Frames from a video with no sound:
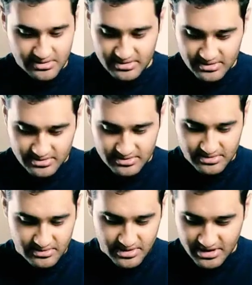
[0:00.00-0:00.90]
Okay,
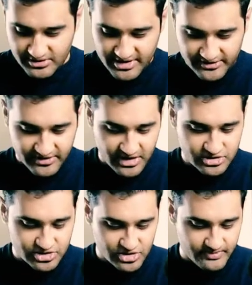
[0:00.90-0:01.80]
so that's not too
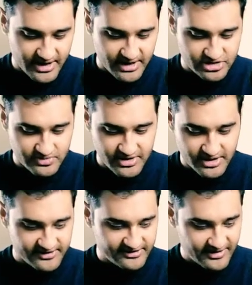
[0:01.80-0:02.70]
bad, to be honest. Let's have a
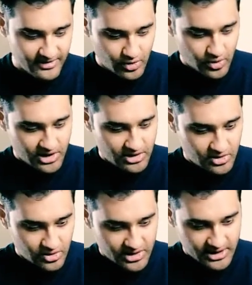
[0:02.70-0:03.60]
quick look
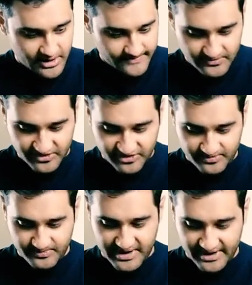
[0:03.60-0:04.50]
at the
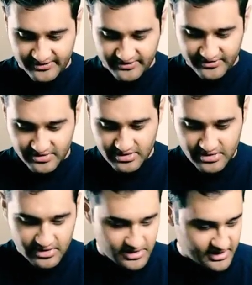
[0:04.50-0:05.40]
specs
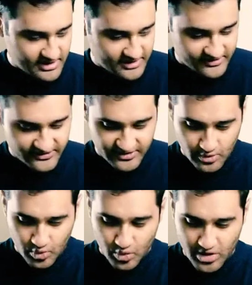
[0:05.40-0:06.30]
and see what
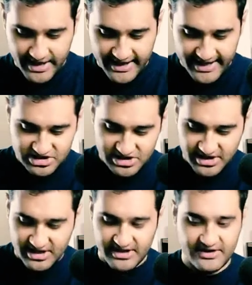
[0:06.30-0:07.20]
it actually
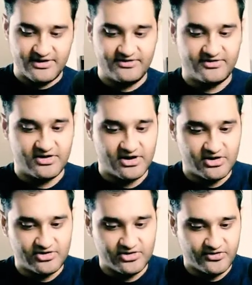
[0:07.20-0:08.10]
is gonna do
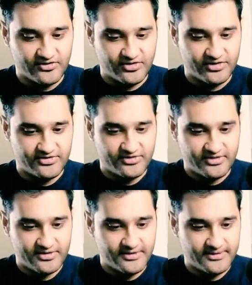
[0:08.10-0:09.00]
for us.
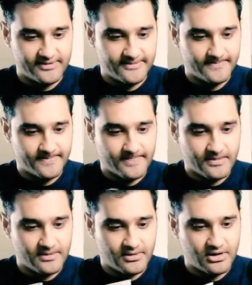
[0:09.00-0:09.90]

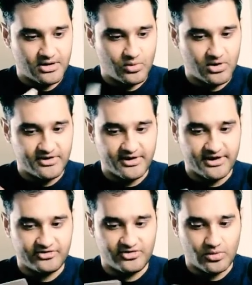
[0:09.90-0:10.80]
Unlock 1 year extra
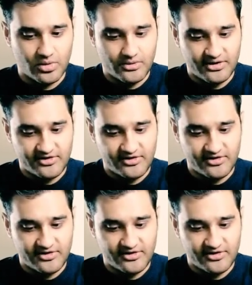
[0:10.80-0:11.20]
warranty.